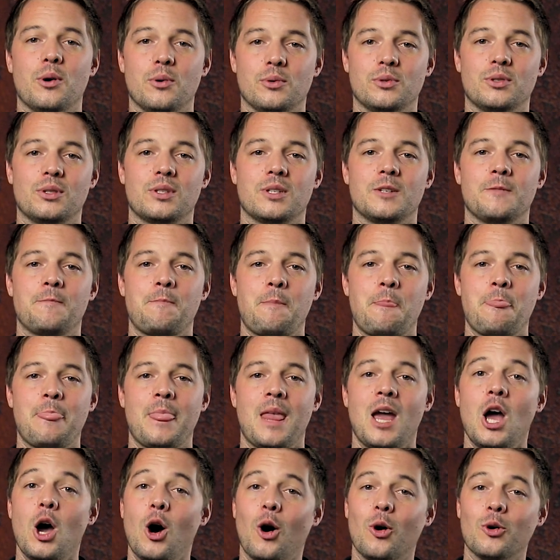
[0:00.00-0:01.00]
posts.
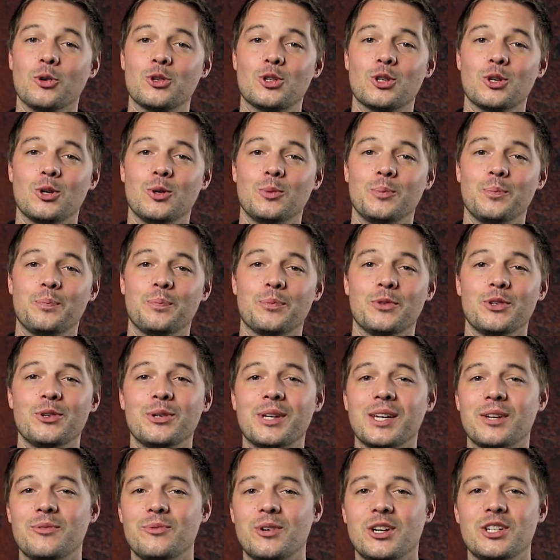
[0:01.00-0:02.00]
Also,
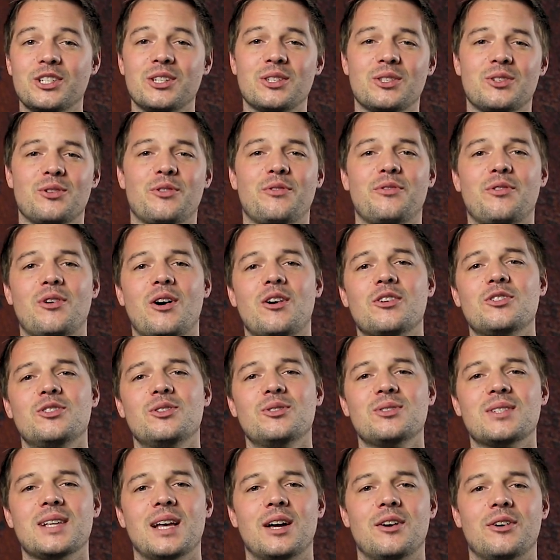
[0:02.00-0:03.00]
you can register for our
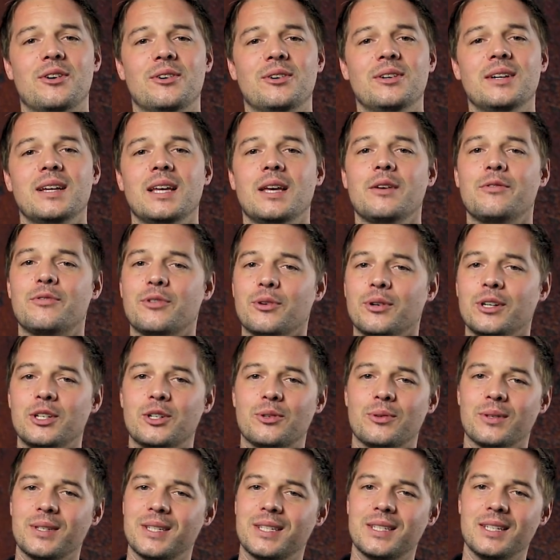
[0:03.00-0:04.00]
newsletter if you're
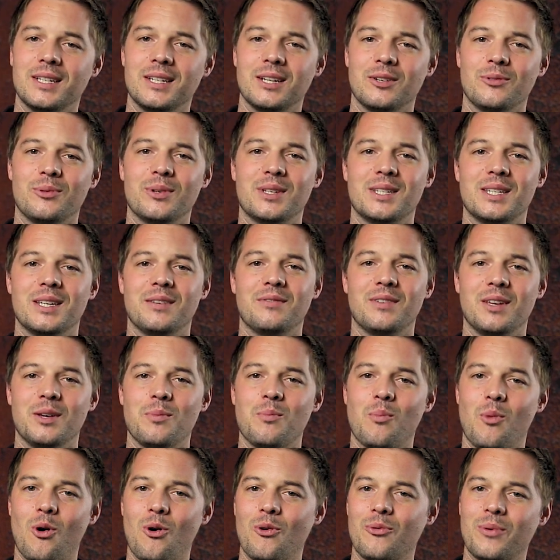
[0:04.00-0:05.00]
interested in
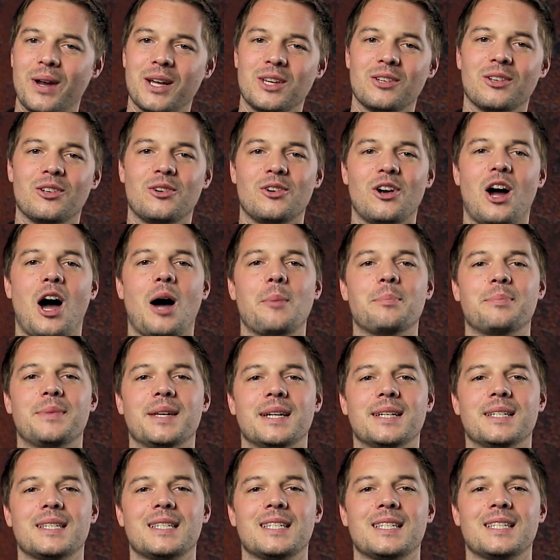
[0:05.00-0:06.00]
receiving more regular
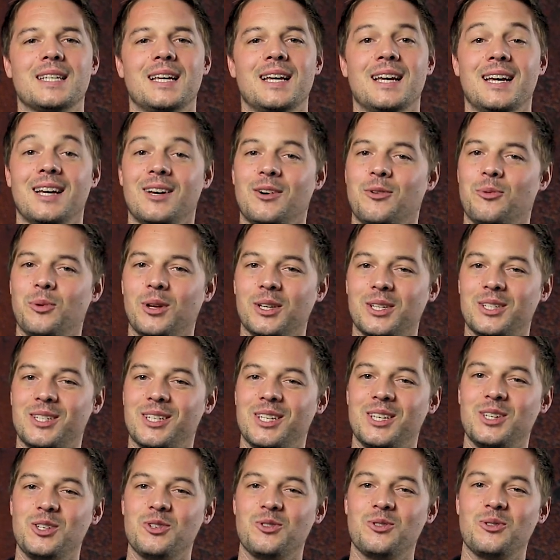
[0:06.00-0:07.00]
updates. We'll
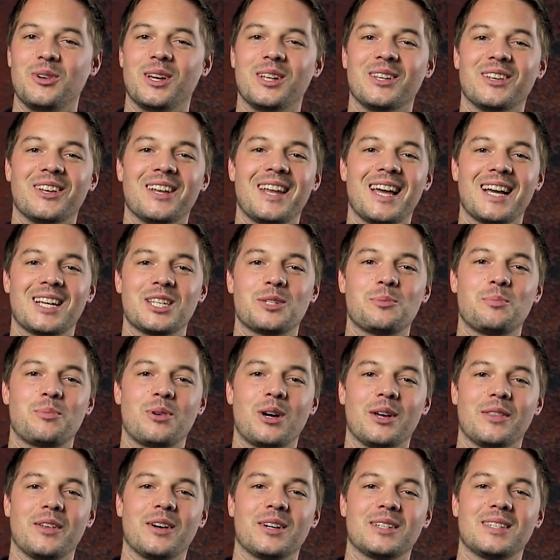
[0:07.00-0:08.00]
see you in the next
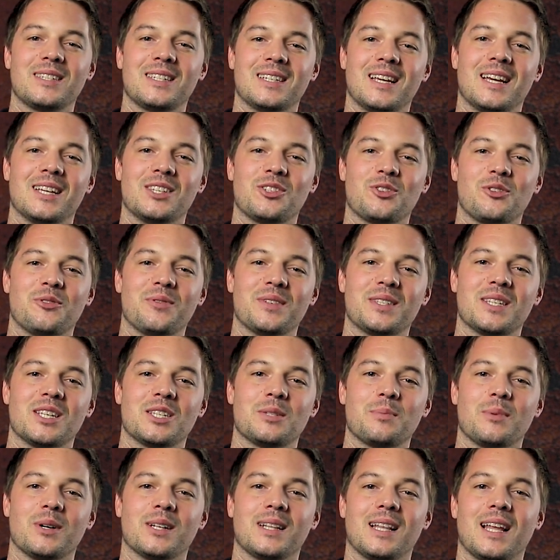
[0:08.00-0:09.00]
Product and
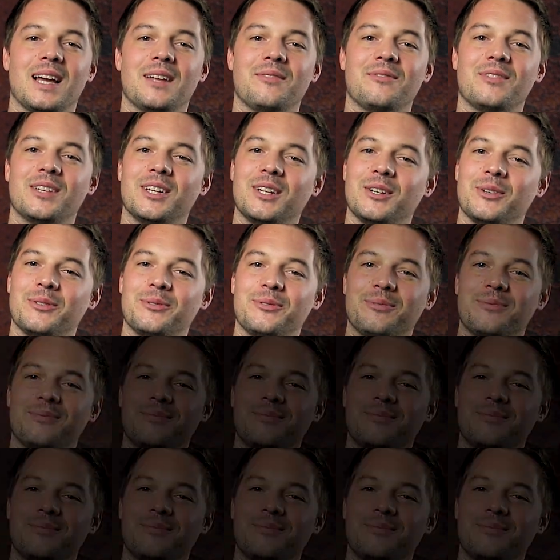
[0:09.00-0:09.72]
Services Spotlight video.